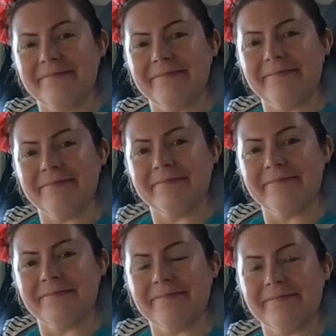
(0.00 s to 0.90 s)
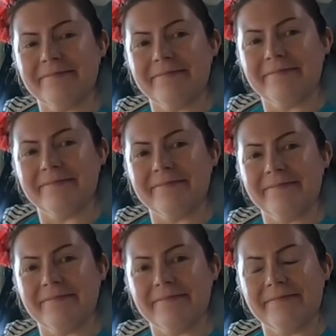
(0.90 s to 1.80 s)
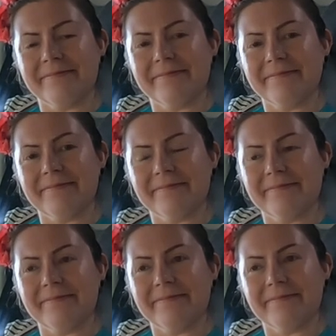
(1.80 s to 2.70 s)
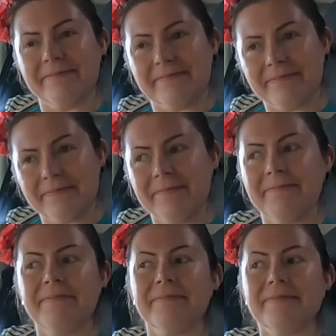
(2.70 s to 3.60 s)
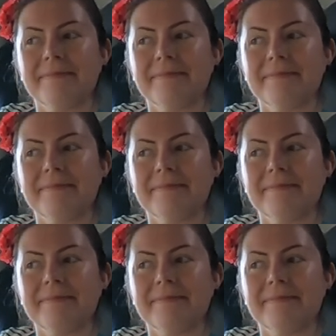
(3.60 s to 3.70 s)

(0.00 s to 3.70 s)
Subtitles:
The person shown says nothing.